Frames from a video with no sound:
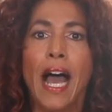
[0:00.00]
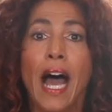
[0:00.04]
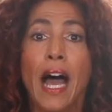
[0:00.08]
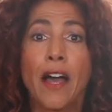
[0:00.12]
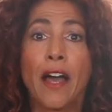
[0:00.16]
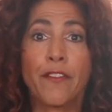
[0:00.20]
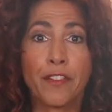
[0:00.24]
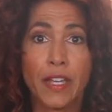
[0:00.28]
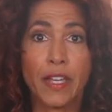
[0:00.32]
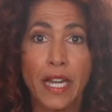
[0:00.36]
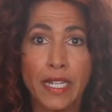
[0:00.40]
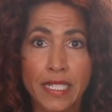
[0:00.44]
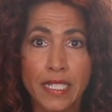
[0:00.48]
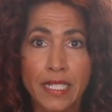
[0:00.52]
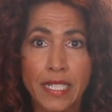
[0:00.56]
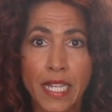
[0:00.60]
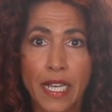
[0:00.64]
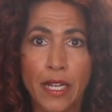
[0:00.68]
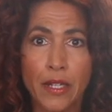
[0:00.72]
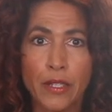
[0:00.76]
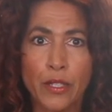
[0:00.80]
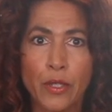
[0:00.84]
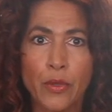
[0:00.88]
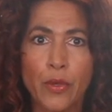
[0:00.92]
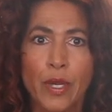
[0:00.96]
I've got to
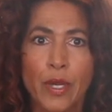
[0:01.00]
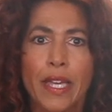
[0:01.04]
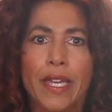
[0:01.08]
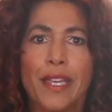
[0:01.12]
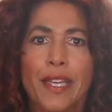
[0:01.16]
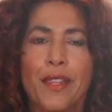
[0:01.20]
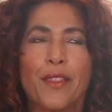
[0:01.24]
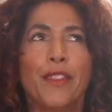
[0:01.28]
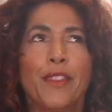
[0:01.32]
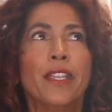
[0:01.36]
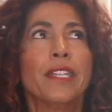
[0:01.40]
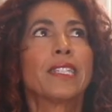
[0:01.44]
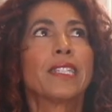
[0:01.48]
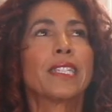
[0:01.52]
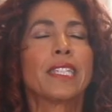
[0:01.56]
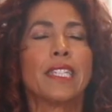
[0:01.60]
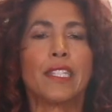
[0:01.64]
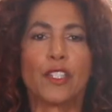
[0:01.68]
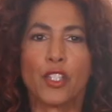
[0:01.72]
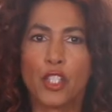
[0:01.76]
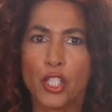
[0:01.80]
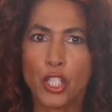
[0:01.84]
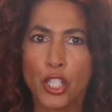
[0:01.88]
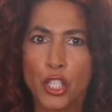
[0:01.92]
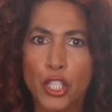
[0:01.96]
tell you, this
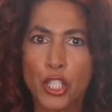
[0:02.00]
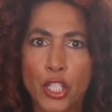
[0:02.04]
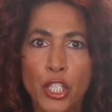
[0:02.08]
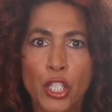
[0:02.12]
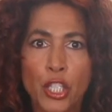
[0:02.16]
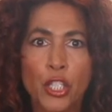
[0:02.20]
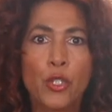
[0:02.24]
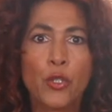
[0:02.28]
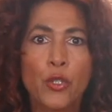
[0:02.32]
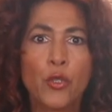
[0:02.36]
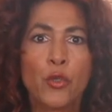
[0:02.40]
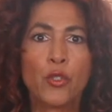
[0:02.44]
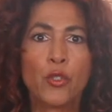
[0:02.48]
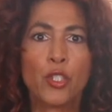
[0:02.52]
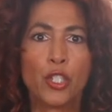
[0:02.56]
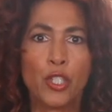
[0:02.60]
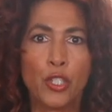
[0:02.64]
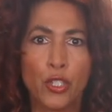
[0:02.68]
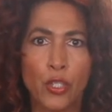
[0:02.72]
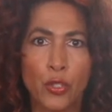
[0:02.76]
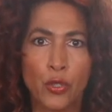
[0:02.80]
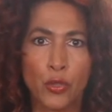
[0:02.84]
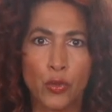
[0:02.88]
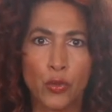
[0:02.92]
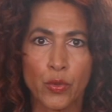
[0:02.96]
is huge
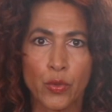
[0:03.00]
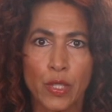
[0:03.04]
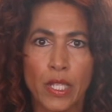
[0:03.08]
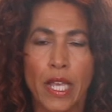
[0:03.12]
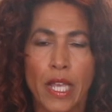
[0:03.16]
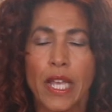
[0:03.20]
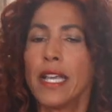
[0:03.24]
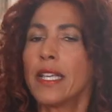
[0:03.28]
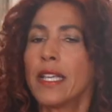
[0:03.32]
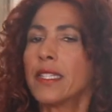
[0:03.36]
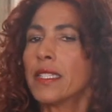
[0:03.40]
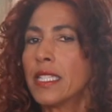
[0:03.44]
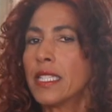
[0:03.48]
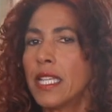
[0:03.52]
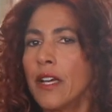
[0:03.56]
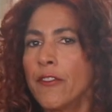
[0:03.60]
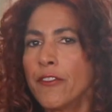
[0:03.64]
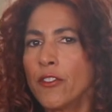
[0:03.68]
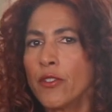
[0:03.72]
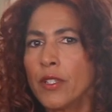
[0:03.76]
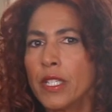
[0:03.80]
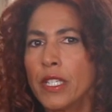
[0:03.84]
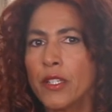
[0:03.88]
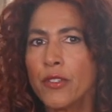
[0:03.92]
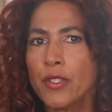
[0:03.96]
news.
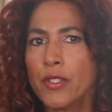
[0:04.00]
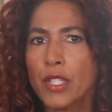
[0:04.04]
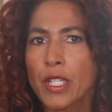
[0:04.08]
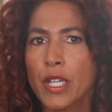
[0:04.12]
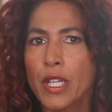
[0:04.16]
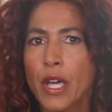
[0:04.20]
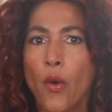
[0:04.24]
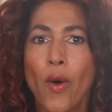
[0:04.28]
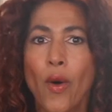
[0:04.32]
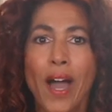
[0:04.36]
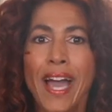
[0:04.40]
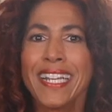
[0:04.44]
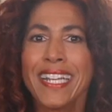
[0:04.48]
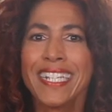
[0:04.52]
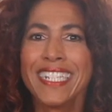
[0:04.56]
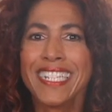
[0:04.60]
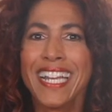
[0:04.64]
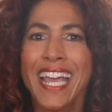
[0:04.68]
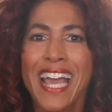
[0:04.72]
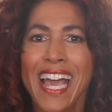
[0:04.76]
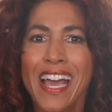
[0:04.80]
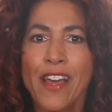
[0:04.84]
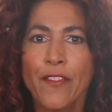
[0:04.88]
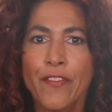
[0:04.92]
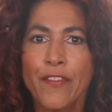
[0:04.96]
Several years ago, I didn't
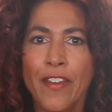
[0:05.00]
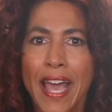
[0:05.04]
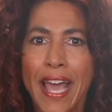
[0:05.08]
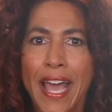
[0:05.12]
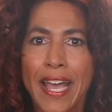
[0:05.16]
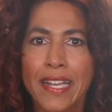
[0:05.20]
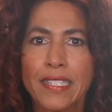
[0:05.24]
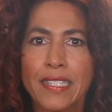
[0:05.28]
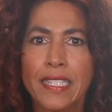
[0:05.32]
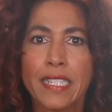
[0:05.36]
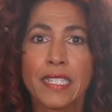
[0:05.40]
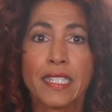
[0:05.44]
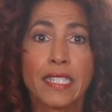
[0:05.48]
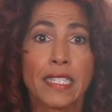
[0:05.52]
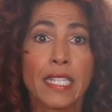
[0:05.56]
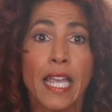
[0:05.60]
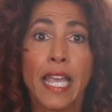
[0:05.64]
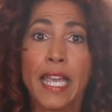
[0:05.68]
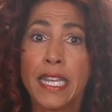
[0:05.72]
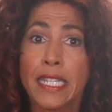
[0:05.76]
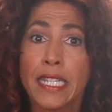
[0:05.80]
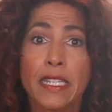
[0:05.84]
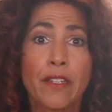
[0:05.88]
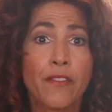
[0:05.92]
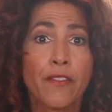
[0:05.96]
have access
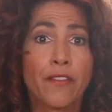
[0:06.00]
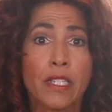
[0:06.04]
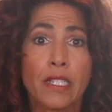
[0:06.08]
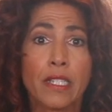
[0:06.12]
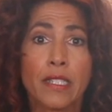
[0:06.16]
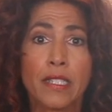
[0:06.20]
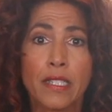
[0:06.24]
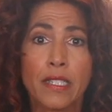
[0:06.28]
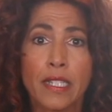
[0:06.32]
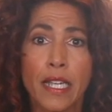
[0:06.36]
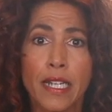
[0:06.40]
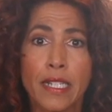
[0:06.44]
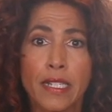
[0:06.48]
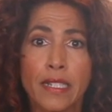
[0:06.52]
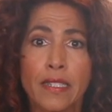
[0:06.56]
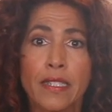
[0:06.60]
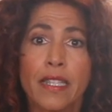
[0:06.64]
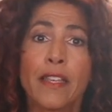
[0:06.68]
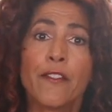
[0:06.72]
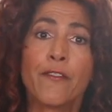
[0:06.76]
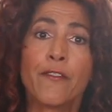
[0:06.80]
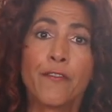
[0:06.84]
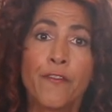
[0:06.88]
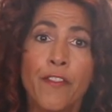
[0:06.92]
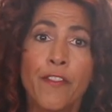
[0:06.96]
to any of these studies.
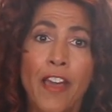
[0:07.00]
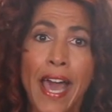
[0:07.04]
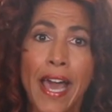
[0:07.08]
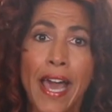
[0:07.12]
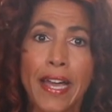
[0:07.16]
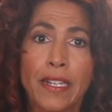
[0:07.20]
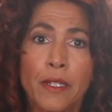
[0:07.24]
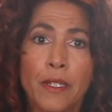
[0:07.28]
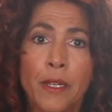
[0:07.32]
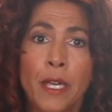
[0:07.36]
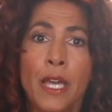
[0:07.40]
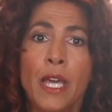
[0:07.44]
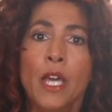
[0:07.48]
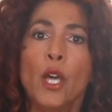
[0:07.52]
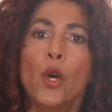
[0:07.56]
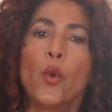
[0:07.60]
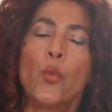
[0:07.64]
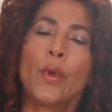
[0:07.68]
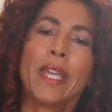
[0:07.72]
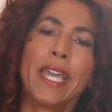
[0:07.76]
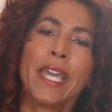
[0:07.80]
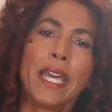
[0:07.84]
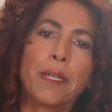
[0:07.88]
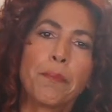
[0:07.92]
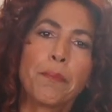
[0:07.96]
In fact,
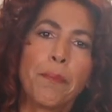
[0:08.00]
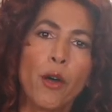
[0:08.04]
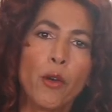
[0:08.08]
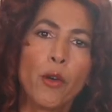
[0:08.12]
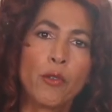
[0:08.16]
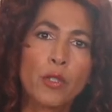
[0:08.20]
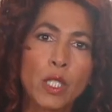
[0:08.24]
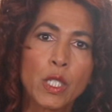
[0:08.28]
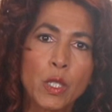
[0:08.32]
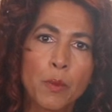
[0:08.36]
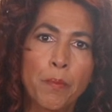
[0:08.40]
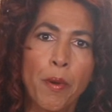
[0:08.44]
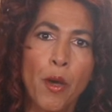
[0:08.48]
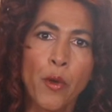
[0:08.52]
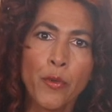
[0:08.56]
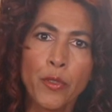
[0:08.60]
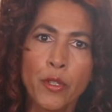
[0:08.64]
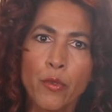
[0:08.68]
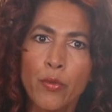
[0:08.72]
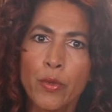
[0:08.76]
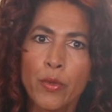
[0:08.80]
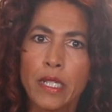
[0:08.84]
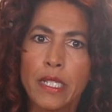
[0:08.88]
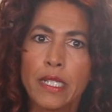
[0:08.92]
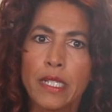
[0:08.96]
we had postponed
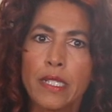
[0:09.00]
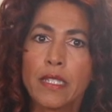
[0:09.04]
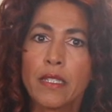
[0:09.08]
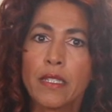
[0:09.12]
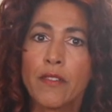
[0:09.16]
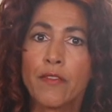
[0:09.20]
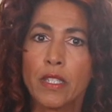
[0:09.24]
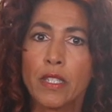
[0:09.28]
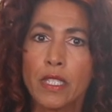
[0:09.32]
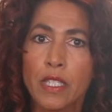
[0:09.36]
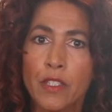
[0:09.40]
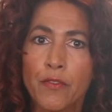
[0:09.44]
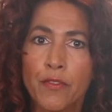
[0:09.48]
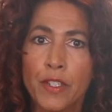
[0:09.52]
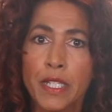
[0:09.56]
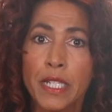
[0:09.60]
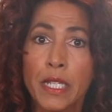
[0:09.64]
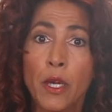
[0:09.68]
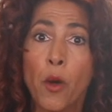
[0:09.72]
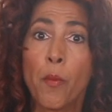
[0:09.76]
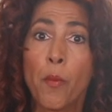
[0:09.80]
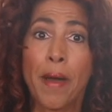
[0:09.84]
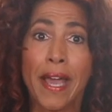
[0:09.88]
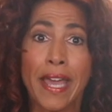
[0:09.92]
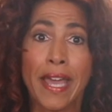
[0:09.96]
the release of this
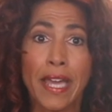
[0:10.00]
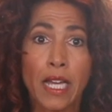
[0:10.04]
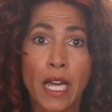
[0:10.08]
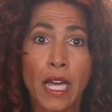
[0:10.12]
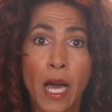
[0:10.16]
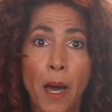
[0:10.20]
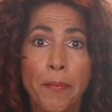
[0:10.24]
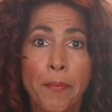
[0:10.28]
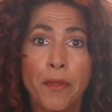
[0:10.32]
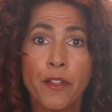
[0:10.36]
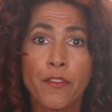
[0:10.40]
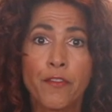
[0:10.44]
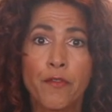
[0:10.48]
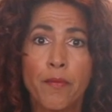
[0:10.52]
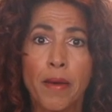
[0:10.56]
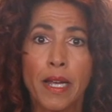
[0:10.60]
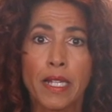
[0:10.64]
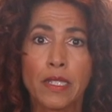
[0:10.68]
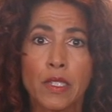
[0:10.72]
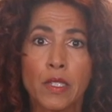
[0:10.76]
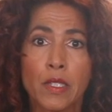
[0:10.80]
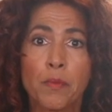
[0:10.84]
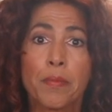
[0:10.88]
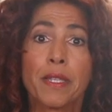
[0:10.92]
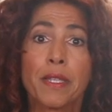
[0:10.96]
video by a couple of
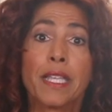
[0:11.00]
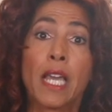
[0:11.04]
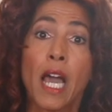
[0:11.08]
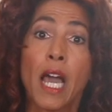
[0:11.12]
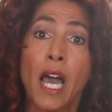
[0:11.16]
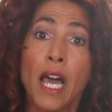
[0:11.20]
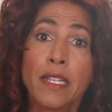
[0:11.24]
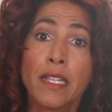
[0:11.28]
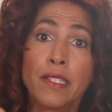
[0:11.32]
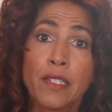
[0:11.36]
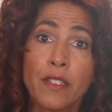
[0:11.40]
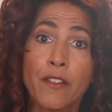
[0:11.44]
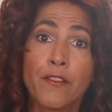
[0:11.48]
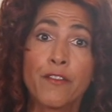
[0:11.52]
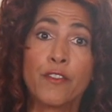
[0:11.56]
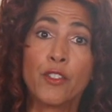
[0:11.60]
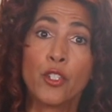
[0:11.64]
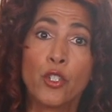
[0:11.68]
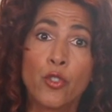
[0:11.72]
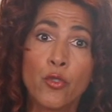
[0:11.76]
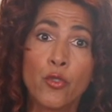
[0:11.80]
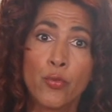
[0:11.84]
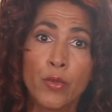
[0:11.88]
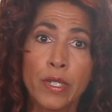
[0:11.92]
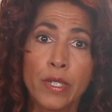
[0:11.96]
months because of
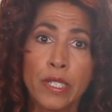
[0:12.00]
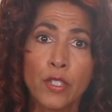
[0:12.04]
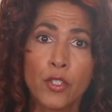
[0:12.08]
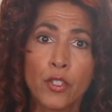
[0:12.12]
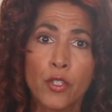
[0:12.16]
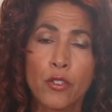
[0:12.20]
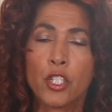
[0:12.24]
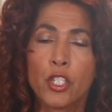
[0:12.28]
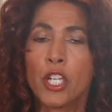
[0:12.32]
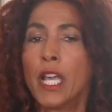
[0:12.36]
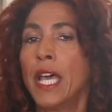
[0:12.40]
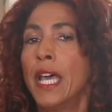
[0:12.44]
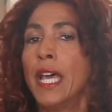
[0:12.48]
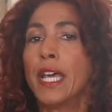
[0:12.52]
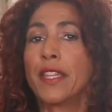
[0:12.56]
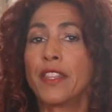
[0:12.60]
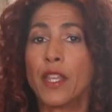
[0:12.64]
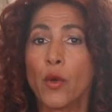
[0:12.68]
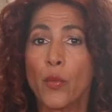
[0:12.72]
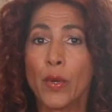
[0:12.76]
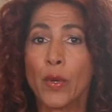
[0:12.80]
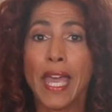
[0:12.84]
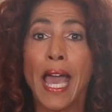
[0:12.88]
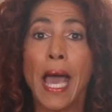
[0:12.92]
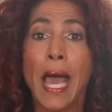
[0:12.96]
new research
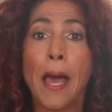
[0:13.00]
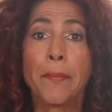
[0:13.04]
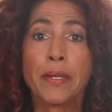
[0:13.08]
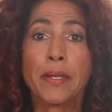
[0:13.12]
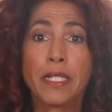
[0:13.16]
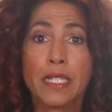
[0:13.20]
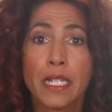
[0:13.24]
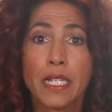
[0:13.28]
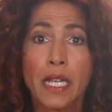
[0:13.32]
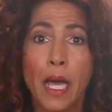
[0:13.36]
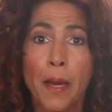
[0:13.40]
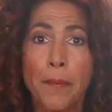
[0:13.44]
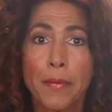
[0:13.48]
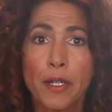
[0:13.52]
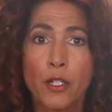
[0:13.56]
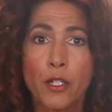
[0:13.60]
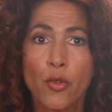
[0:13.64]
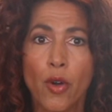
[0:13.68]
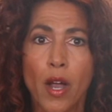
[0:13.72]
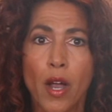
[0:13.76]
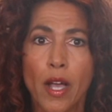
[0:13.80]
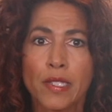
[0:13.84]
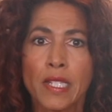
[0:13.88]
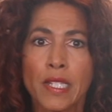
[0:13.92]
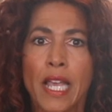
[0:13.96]
that we happened to come
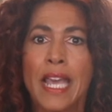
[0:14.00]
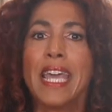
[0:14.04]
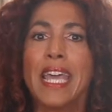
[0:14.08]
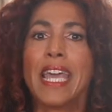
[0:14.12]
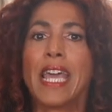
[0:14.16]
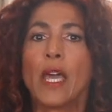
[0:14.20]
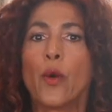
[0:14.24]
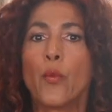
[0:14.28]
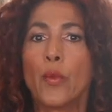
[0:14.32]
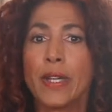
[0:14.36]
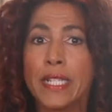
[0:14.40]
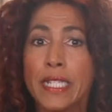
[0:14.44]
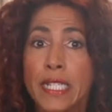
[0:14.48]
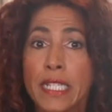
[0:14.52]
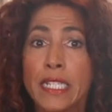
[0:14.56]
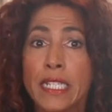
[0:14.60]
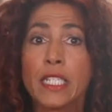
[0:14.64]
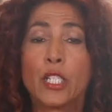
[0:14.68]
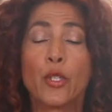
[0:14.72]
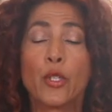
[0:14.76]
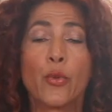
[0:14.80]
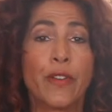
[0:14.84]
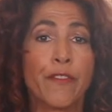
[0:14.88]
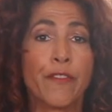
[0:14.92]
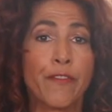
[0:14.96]
across, and we
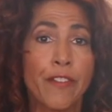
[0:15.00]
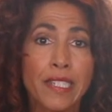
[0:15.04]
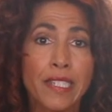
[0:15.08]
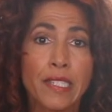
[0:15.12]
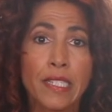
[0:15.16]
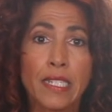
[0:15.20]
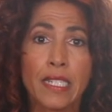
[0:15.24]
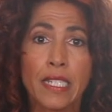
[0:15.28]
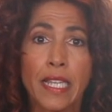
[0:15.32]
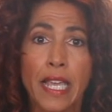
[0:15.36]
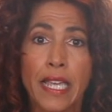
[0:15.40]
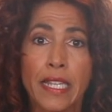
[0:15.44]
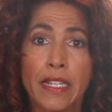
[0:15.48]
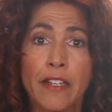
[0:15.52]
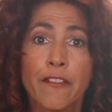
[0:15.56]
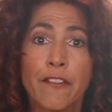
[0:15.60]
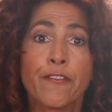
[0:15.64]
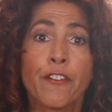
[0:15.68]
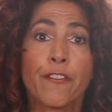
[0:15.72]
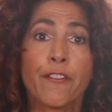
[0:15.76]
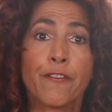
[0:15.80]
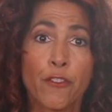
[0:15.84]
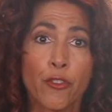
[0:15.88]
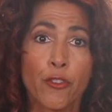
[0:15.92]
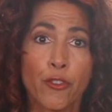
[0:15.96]
needed to investigate it
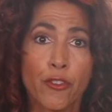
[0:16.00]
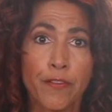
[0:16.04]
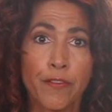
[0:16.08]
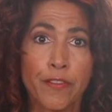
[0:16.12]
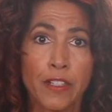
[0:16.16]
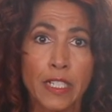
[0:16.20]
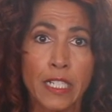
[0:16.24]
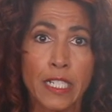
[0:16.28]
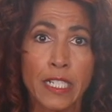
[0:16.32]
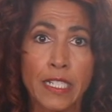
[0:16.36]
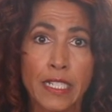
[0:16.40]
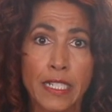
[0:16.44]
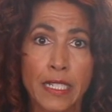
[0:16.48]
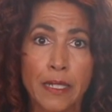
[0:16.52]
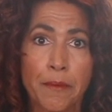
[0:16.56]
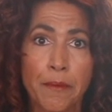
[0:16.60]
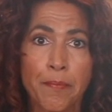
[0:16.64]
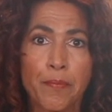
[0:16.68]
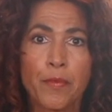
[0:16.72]
for further validity.